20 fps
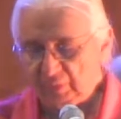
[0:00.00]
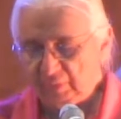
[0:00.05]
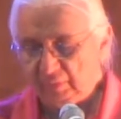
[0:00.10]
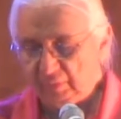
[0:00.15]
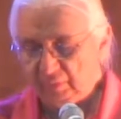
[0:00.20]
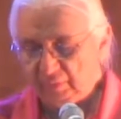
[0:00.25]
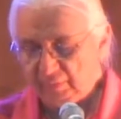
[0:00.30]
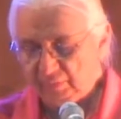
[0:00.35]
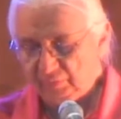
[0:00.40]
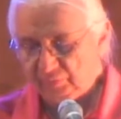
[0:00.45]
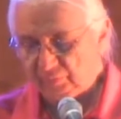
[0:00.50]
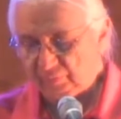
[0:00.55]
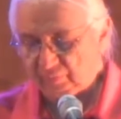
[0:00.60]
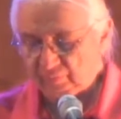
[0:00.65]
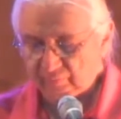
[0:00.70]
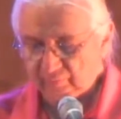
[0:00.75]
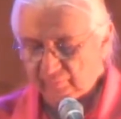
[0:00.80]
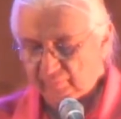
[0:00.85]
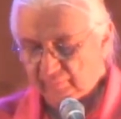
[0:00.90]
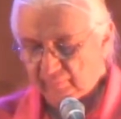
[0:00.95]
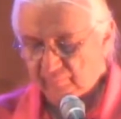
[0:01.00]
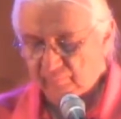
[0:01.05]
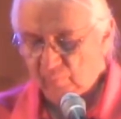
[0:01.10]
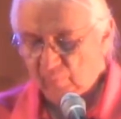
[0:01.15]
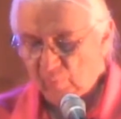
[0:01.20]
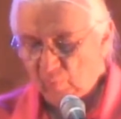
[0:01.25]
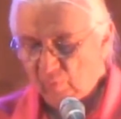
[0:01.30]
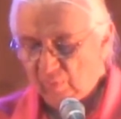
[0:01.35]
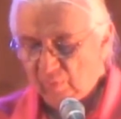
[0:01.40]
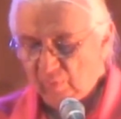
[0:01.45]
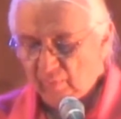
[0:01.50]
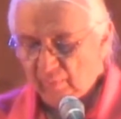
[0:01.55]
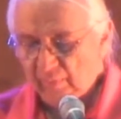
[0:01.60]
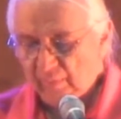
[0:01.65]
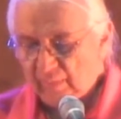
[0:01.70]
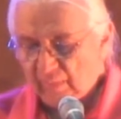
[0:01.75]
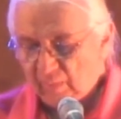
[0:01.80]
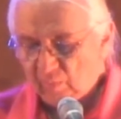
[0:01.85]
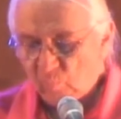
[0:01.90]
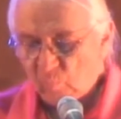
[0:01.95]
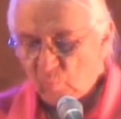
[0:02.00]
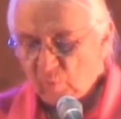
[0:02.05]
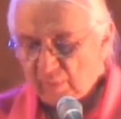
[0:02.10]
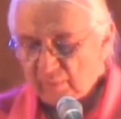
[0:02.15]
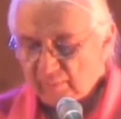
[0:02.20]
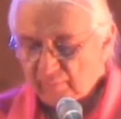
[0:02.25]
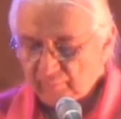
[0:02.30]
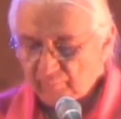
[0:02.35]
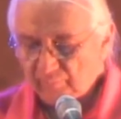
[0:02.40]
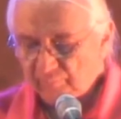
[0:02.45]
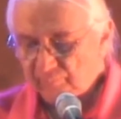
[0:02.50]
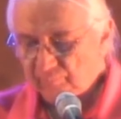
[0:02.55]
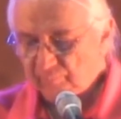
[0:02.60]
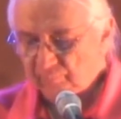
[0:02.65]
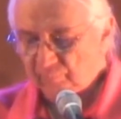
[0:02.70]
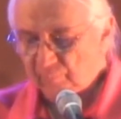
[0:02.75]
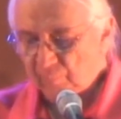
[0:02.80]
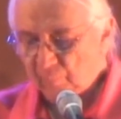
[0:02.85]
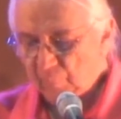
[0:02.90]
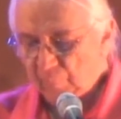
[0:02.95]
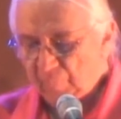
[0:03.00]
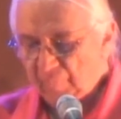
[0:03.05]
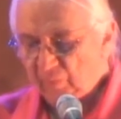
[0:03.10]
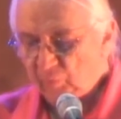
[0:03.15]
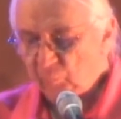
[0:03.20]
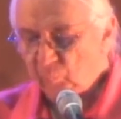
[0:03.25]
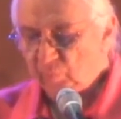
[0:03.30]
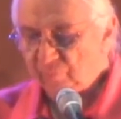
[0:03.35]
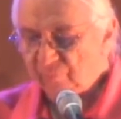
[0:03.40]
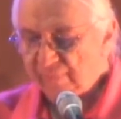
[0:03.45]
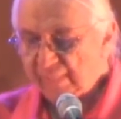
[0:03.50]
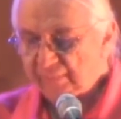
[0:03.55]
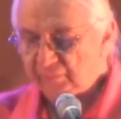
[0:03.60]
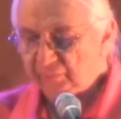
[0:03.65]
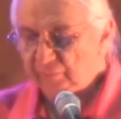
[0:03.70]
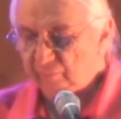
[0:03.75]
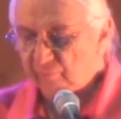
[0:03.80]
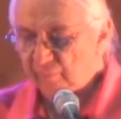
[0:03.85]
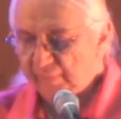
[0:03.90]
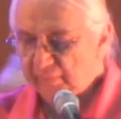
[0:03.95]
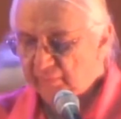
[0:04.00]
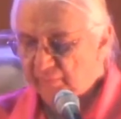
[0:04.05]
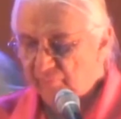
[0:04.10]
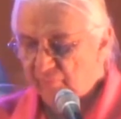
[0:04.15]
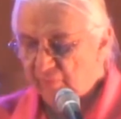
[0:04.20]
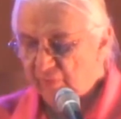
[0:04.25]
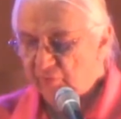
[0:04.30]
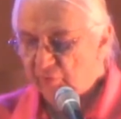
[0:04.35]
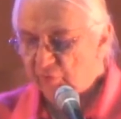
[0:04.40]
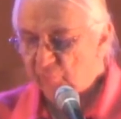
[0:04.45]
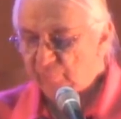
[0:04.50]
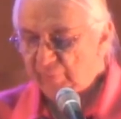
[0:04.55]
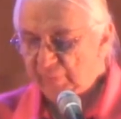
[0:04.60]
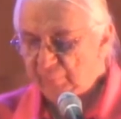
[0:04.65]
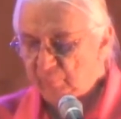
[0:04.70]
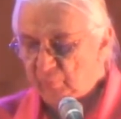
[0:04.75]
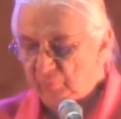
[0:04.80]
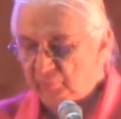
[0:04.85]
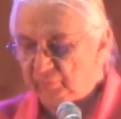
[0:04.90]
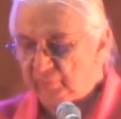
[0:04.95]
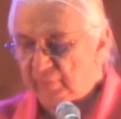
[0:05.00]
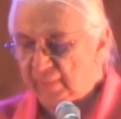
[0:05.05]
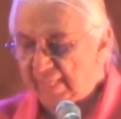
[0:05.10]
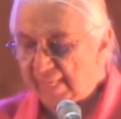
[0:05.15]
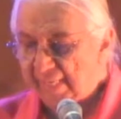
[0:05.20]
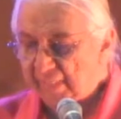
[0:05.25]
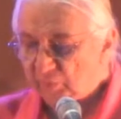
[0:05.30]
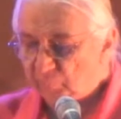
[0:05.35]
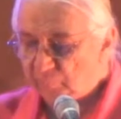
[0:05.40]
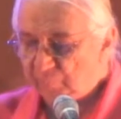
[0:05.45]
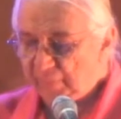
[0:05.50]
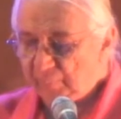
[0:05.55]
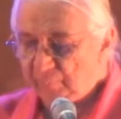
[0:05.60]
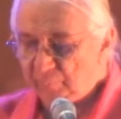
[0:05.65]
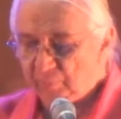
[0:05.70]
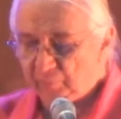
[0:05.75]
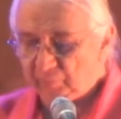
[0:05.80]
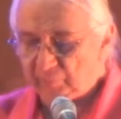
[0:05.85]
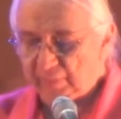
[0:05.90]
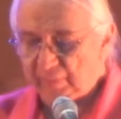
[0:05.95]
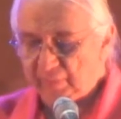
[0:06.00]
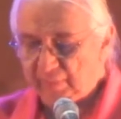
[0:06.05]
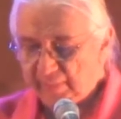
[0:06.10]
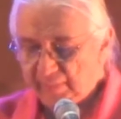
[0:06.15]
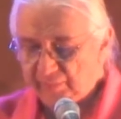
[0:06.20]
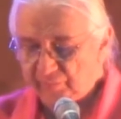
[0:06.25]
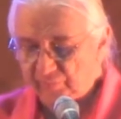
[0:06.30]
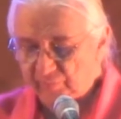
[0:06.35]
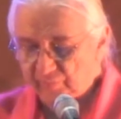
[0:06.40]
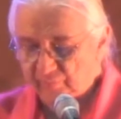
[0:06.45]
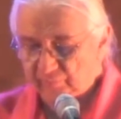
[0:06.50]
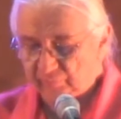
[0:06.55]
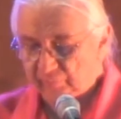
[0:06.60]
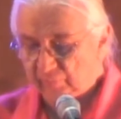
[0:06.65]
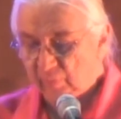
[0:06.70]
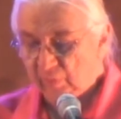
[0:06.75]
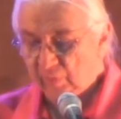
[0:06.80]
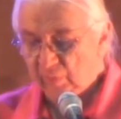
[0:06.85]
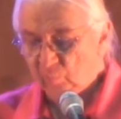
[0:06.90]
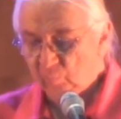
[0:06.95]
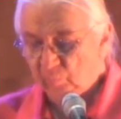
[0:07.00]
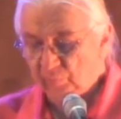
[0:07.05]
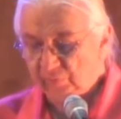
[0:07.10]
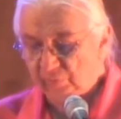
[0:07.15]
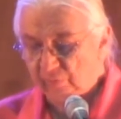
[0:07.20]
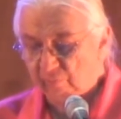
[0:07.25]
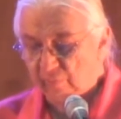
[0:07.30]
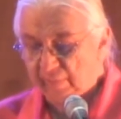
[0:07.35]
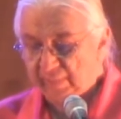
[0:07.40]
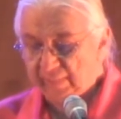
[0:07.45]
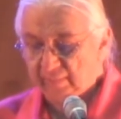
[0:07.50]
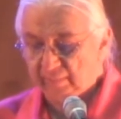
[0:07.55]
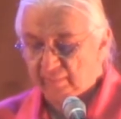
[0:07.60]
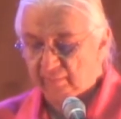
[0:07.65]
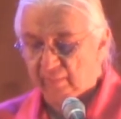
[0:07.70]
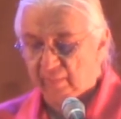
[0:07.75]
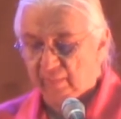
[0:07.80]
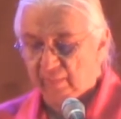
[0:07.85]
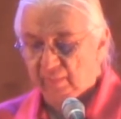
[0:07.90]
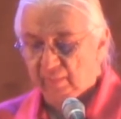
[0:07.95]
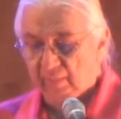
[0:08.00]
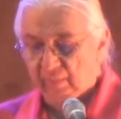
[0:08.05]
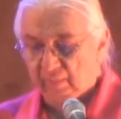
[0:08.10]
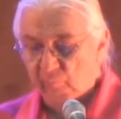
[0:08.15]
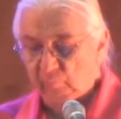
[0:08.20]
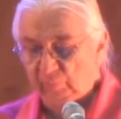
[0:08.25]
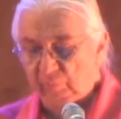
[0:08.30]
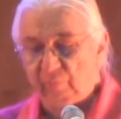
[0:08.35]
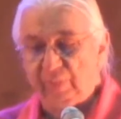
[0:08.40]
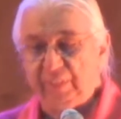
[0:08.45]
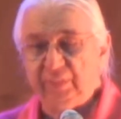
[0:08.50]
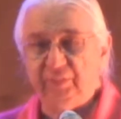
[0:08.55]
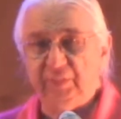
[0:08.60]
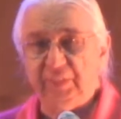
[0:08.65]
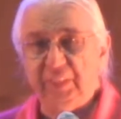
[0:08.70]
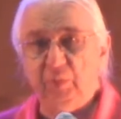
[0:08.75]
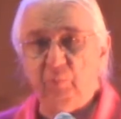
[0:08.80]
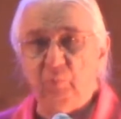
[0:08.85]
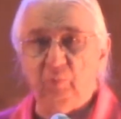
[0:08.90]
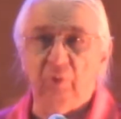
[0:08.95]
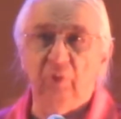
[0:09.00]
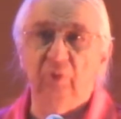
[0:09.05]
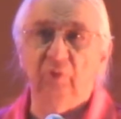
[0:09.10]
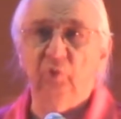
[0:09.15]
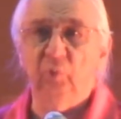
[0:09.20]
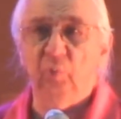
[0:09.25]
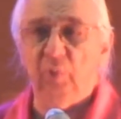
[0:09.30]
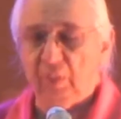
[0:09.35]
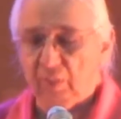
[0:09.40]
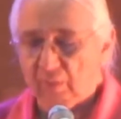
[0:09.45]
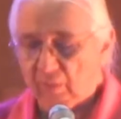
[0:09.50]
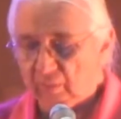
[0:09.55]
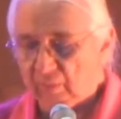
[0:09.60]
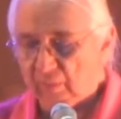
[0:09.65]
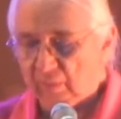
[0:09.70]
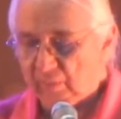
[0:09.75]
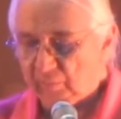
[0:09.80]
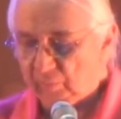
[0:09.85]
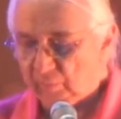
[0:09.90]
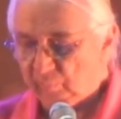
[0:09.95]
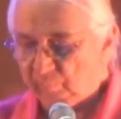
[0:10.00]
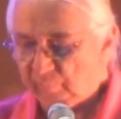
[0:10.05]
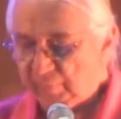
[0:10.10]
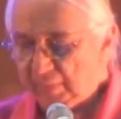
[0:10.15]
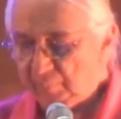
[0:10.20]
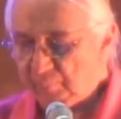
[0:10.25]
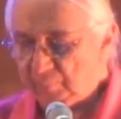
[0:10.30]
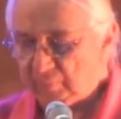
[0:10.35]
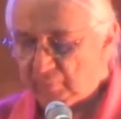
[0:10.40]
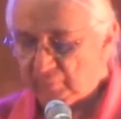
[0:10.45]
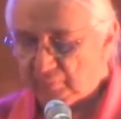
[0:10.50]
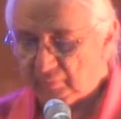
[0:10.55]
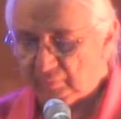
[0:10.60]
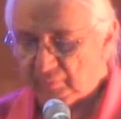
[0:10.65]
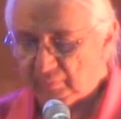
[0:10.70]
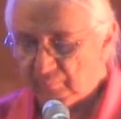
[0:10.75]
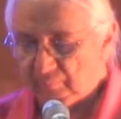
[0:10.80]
conditions. 1, to advance the rights of Indigenous peoples as peoples and nations with rights equal to all other peoples.